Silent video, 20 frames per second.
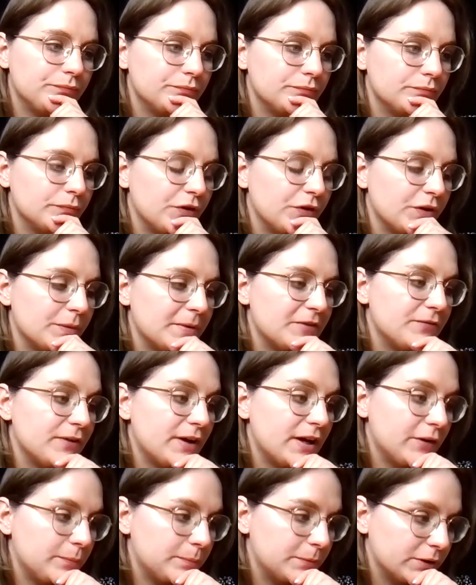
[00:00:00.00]
so my
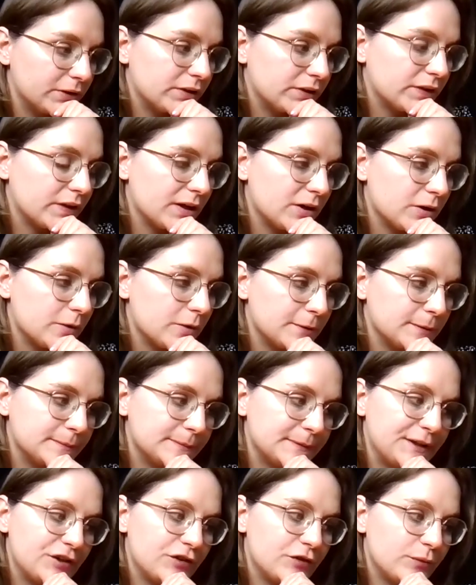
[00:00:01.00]
first book that got
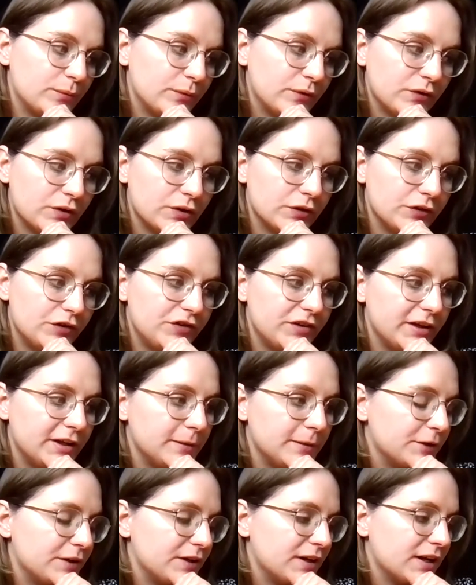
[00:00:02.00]
published was called Cheeky
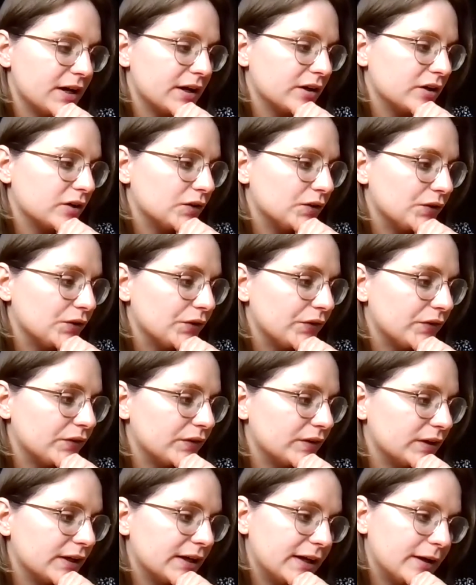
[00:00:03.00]
Bloody Articles,